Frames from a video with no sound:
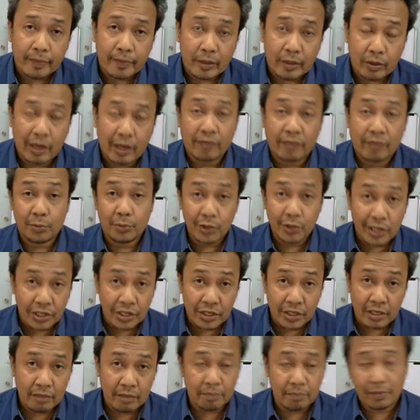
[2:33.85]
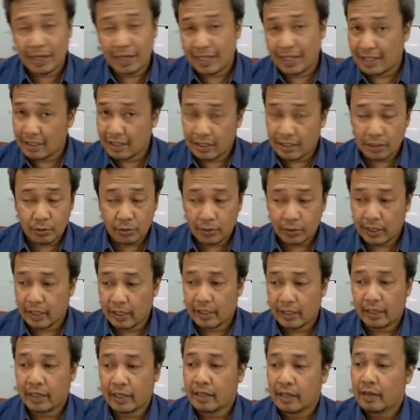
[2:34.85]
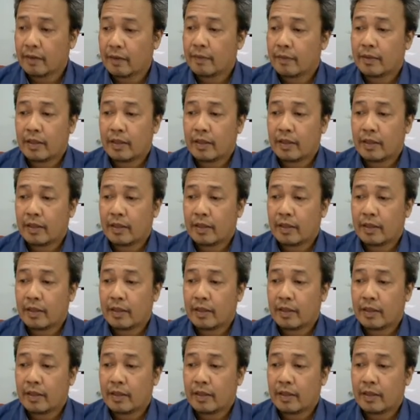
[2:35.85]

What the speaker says: You have a mutation, but it doesn't do anything.